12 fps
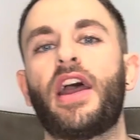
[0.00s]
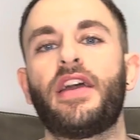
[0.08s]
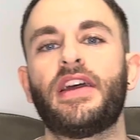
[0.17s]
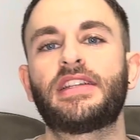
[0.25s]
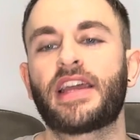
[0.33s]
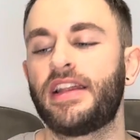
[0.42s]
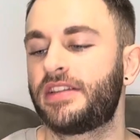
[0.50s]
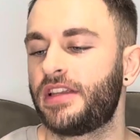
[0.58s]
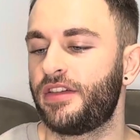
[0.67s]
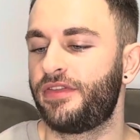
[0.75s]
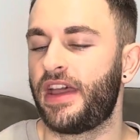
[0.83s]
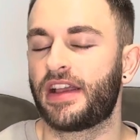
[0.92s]
let's get into the
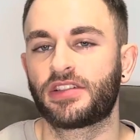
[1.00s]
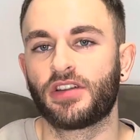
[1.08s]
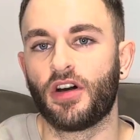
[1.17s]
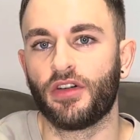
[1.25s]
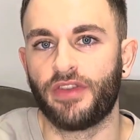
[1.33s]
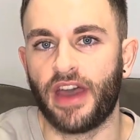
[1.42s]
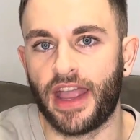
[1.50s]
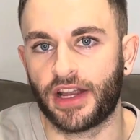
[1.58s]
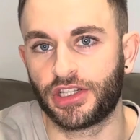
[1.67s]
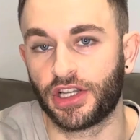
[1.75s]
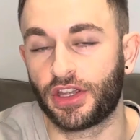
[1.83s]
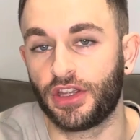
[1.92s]
effects of
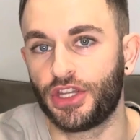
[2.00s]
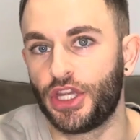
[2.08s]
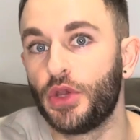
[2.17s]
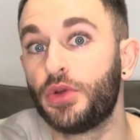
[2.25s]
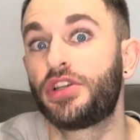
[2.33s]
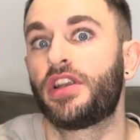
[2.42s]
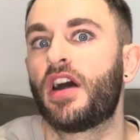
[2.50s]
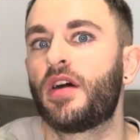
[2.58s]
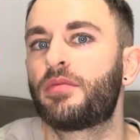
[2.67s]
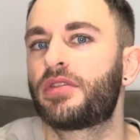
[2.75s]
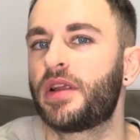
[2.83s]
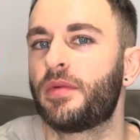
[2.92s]
Executioner
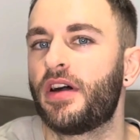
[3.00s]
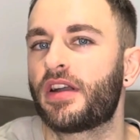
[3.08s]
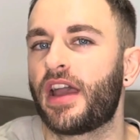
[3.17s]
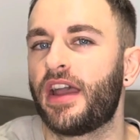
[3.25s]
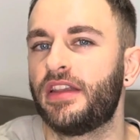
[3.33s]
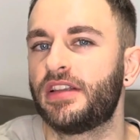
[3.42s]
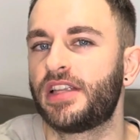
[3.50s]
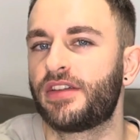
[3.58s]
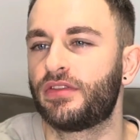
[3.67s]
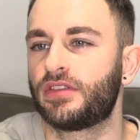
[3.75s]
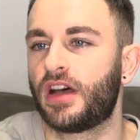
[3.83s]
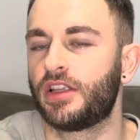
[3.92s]
pre-workout. In there
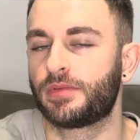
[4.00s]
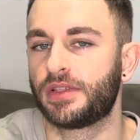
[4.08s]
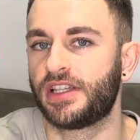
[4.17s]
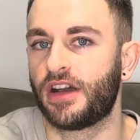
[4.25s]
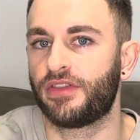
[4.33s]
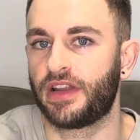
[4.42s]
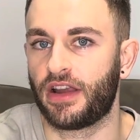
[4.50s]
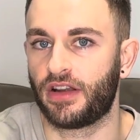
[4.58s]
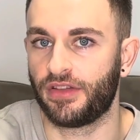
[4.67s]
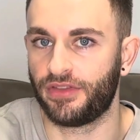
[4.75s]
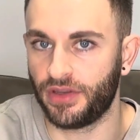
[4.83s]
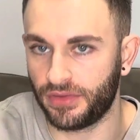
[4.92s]
several times myself and Aaron
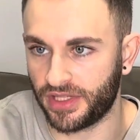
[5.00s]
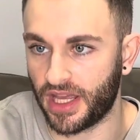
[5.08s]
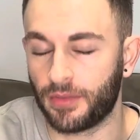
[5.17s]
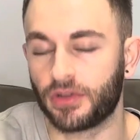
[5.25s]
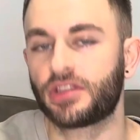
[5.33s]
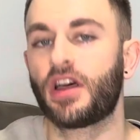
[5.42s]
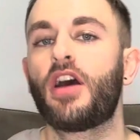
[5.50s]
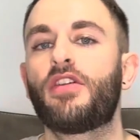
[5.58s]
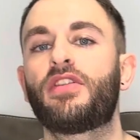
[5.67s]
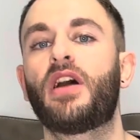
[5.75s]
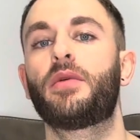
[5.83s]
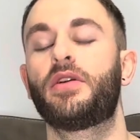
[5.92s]
have used it, and we'll start
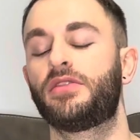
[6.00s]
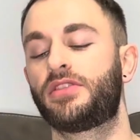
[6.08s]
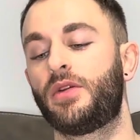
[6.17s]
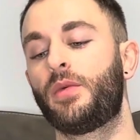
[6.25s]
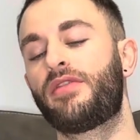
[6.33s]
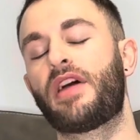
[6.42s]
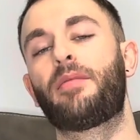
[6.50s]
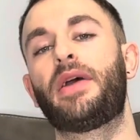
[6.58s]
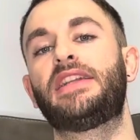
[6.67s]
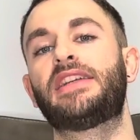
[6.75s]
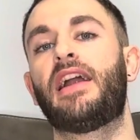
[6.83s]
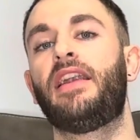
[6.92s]
off like we always do with that
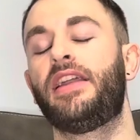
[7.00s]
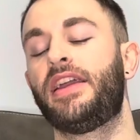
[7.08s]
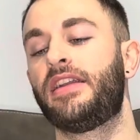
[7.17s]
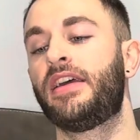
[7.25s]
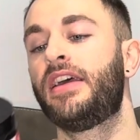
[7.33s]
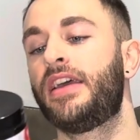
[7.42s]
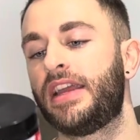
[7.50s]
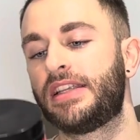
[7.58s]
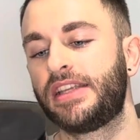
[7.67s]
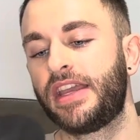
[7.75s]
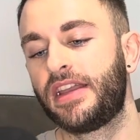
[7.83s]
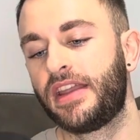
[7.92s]
beta-alanine.
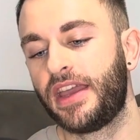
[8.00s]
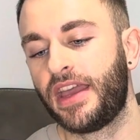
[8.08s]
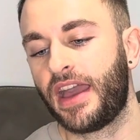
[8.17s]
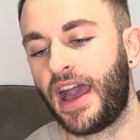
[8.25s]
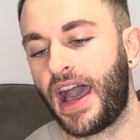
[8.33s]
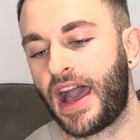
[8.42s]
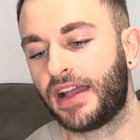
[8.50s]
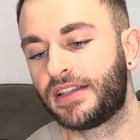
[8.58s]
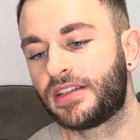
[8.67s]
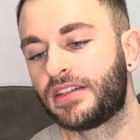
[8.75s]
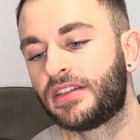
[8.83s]
It's in here at